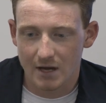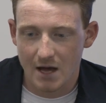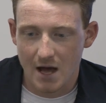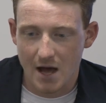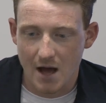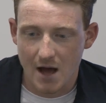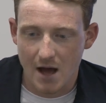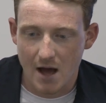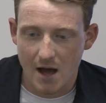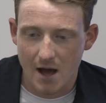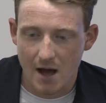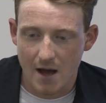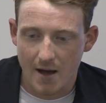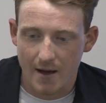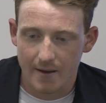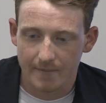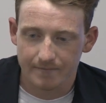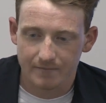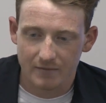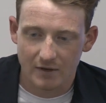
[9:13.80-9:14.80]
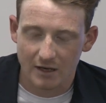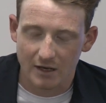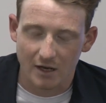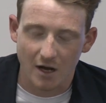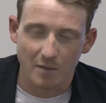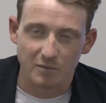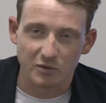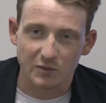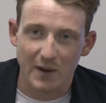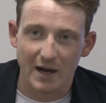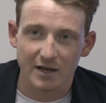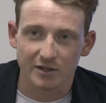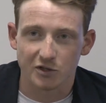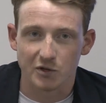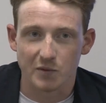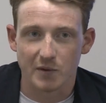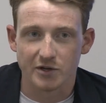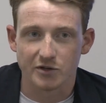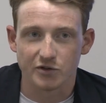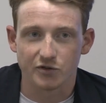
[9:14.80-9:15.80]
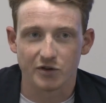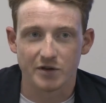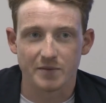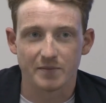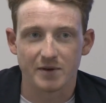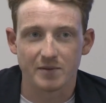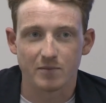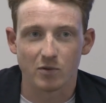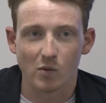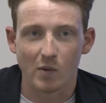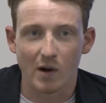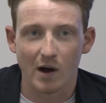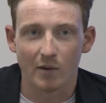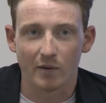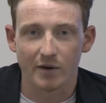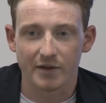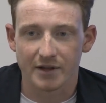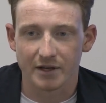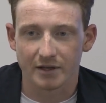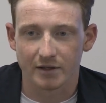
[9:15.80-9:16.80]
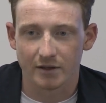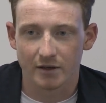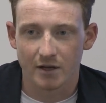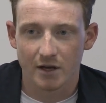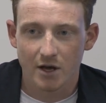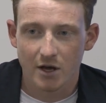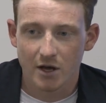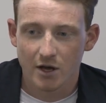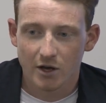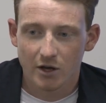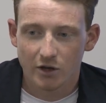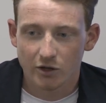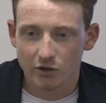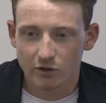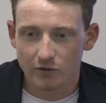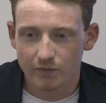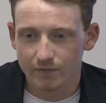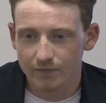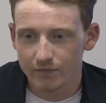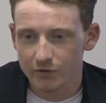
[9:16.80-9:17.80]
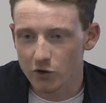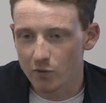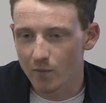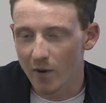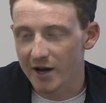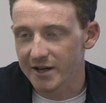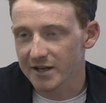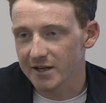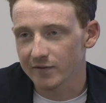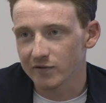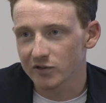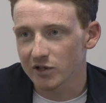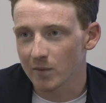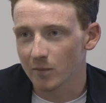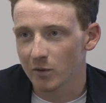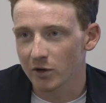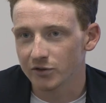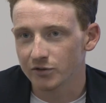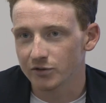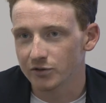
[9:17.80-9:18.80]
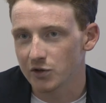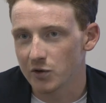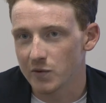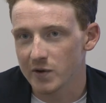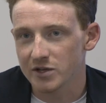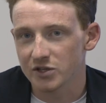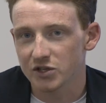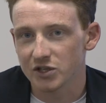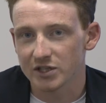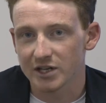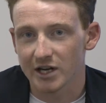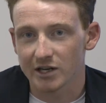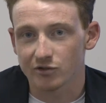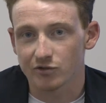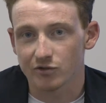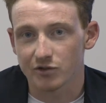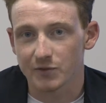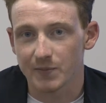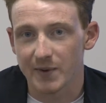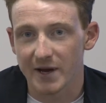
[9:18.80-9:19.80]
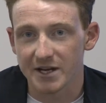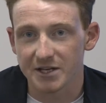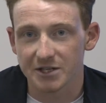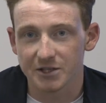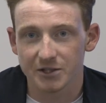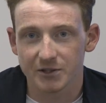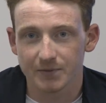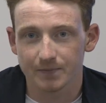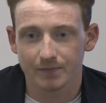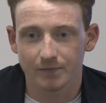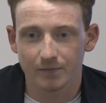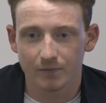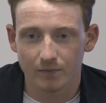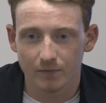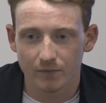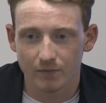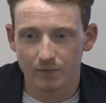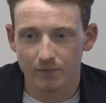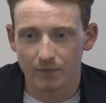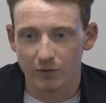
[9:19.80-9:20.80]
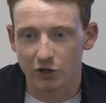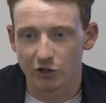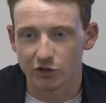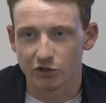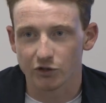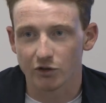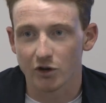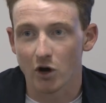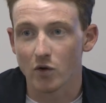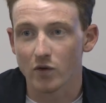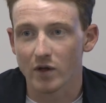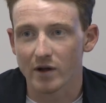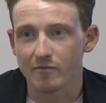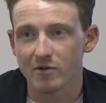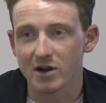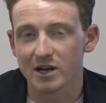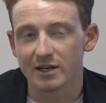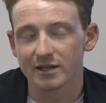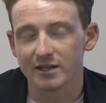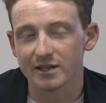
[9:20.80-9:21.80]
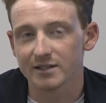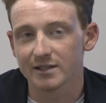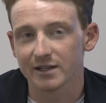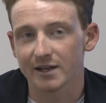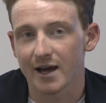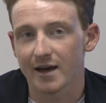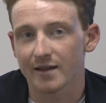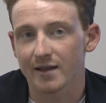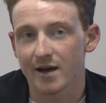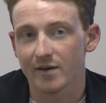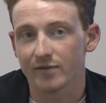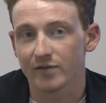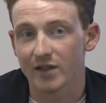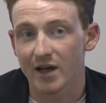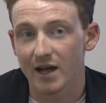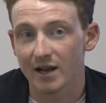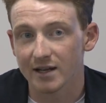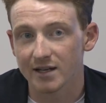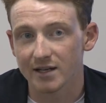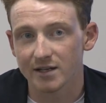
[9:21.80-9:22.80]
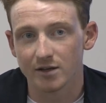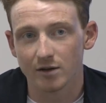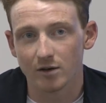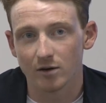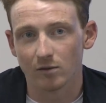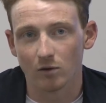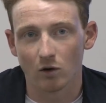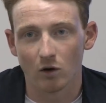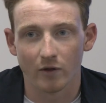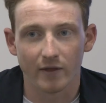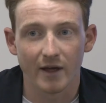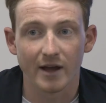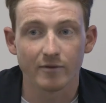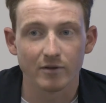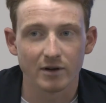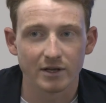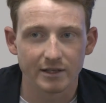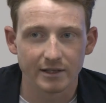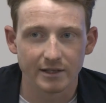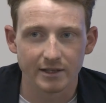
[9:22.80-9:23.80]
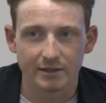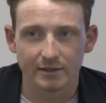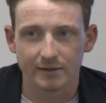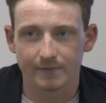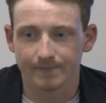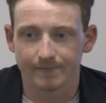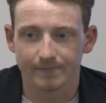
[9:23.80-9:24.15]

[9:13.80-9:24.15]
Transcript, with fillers: uh, it comes back to you when you treat people well. I think you might give someone two inches extra space because you know they really need to get there for their leader, or they really need